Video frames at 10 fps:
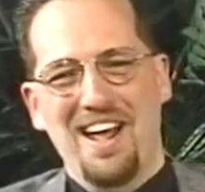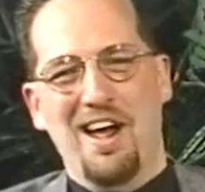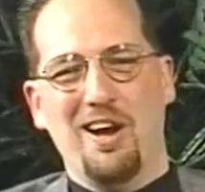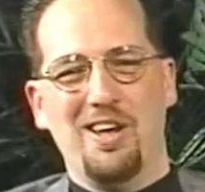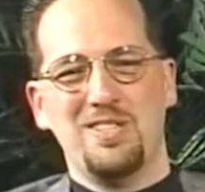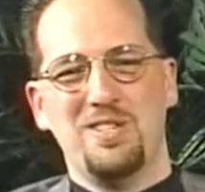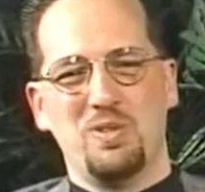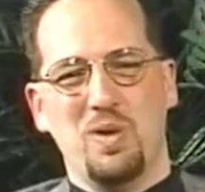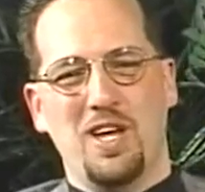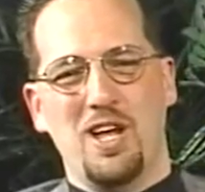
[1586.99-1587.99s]
Our guest
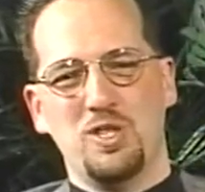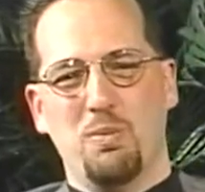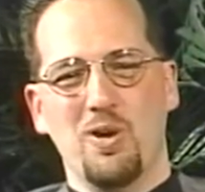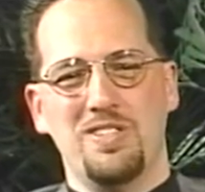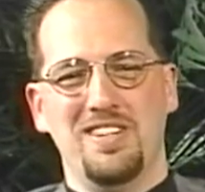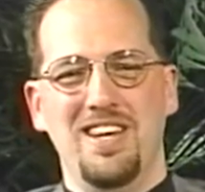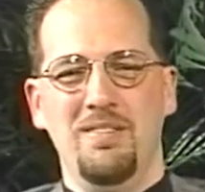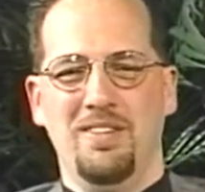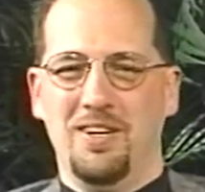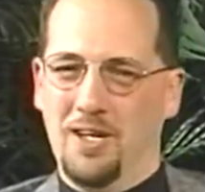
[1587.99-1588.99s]
this week on Sports
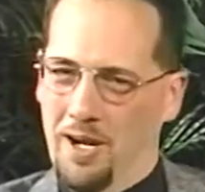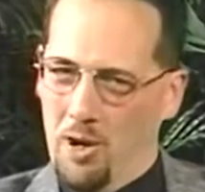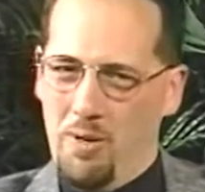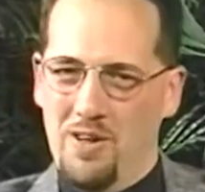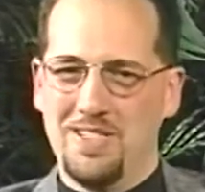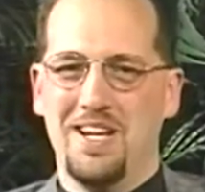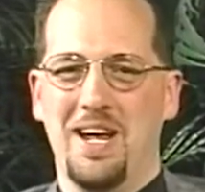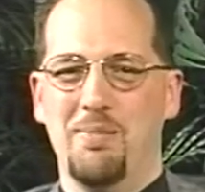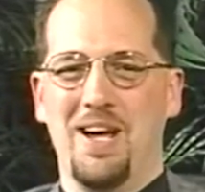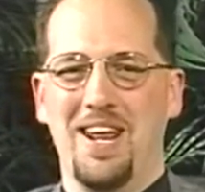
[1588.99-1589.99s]
Scene, you hear him all the
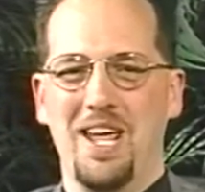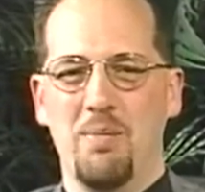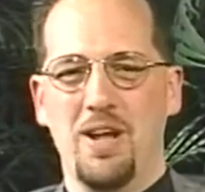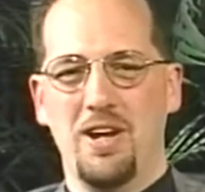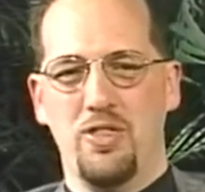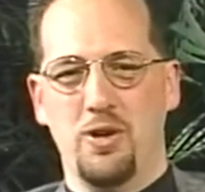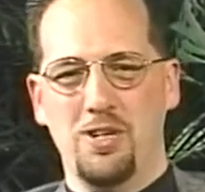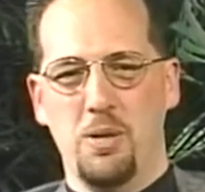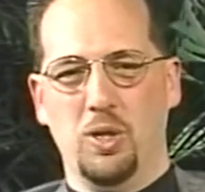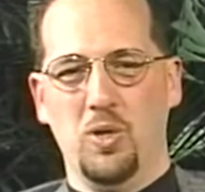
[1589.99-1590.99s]
time on AM
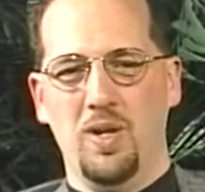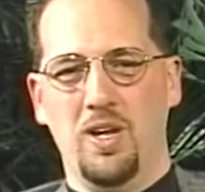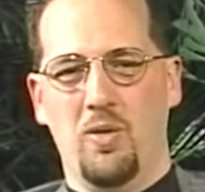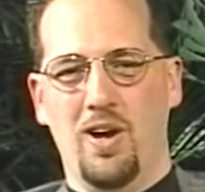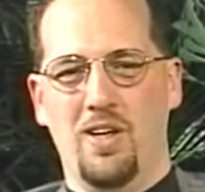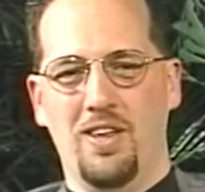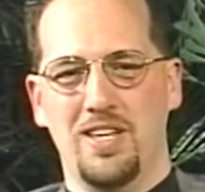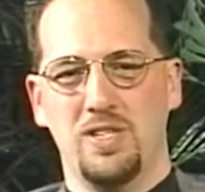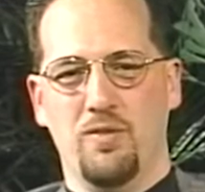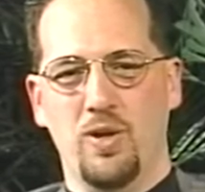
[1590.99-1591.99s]
930 WEOL
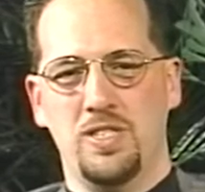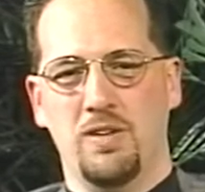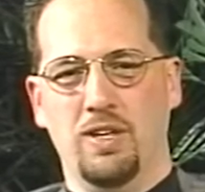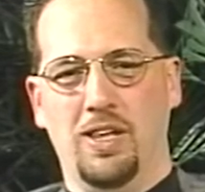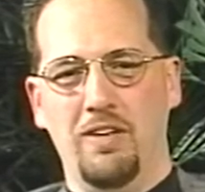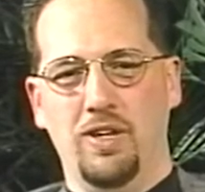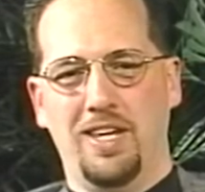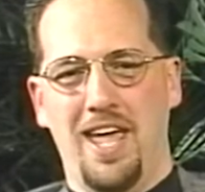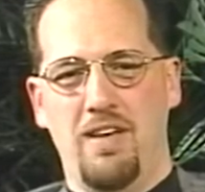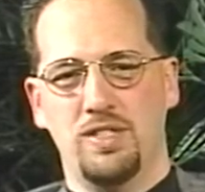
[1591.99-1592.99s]
as the voice of the
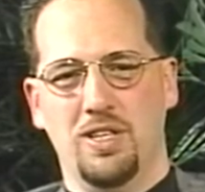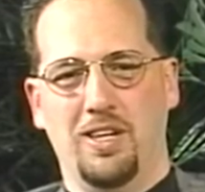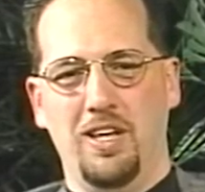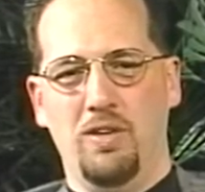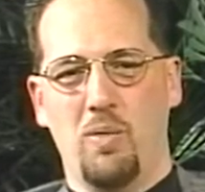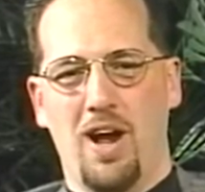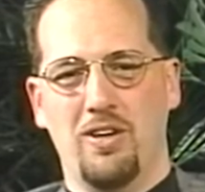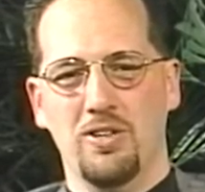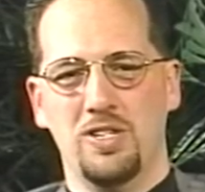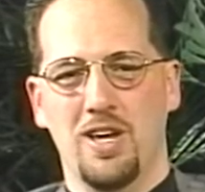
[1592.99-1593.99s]
Cleveland Cavs and the Cleveland
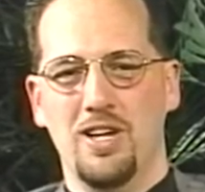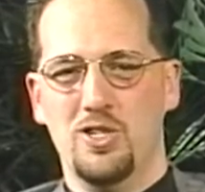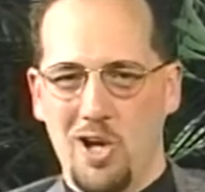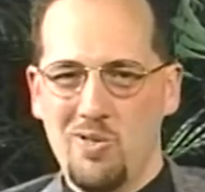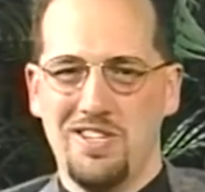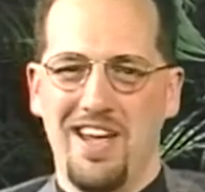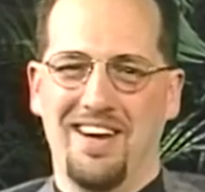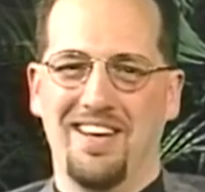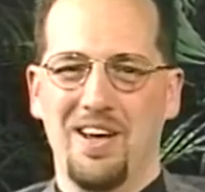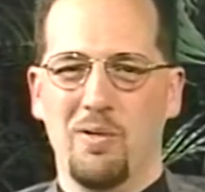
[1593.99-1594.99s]
Rockers, Joe
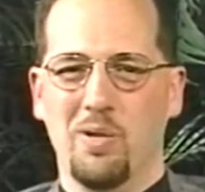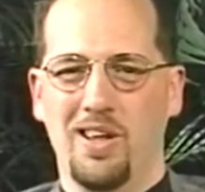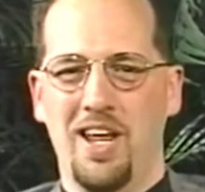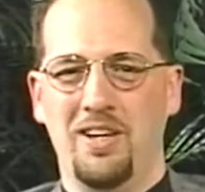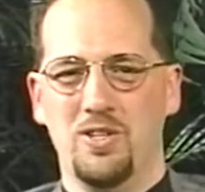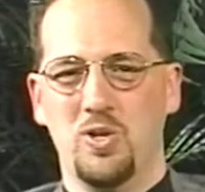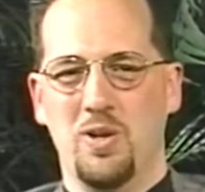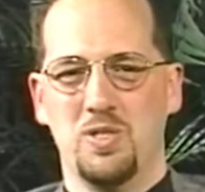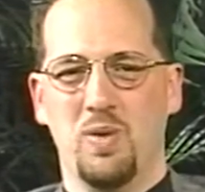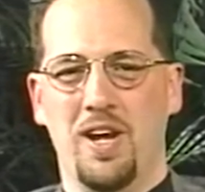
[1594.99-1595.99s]
Tait. We're glad he could
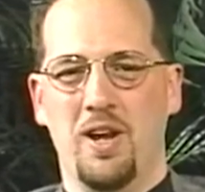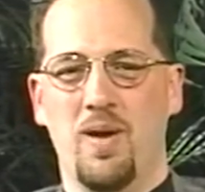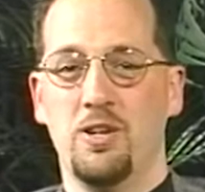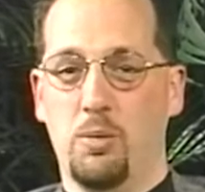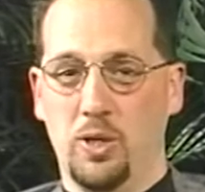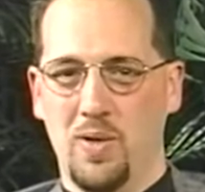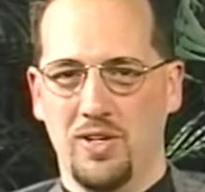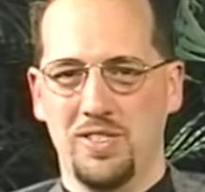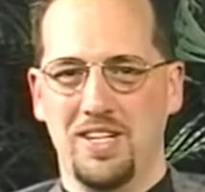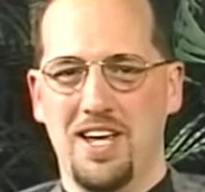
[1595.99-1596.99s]
join us right here on
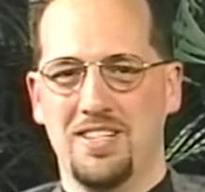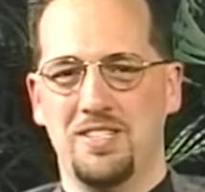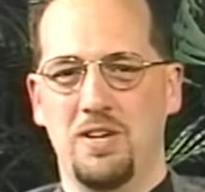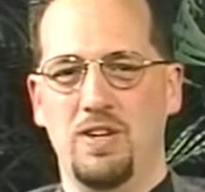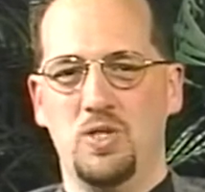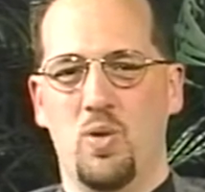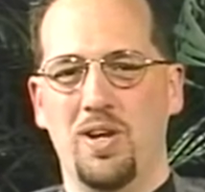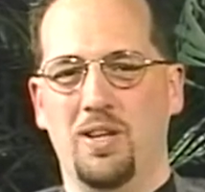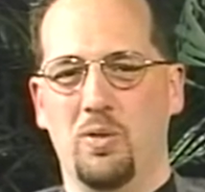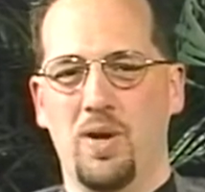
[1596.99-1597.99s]
WLCS TV
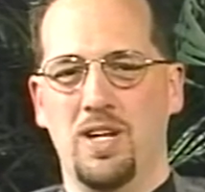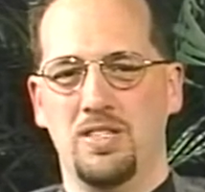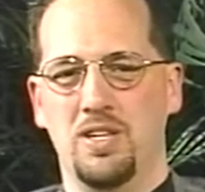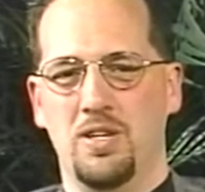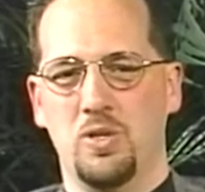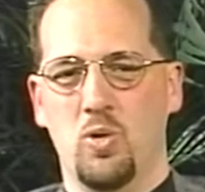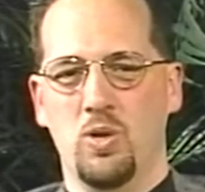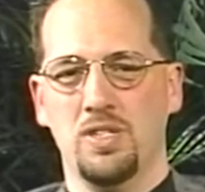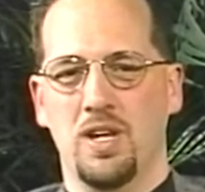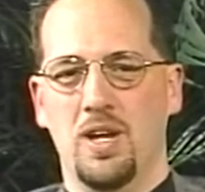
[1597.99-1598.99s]
20 Lorain City
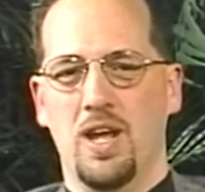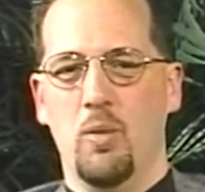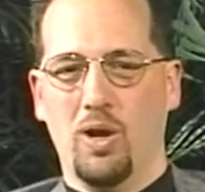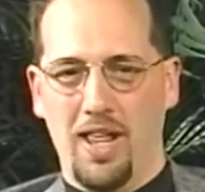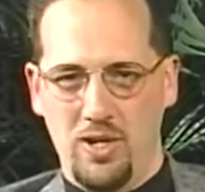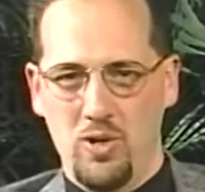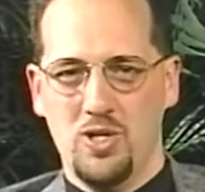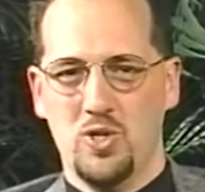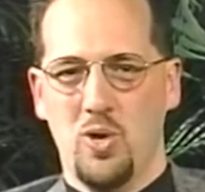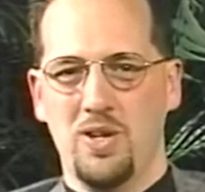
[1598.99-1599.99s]
Schools, and we're glad you
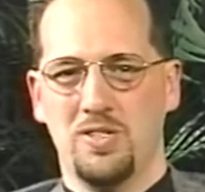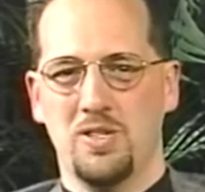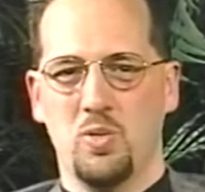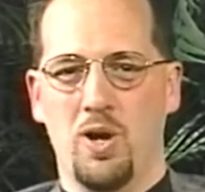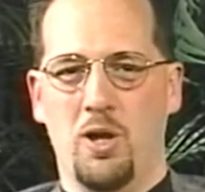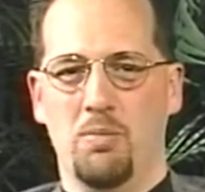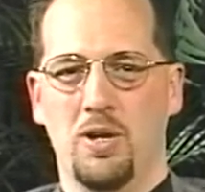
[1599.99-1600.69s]
could join us as well.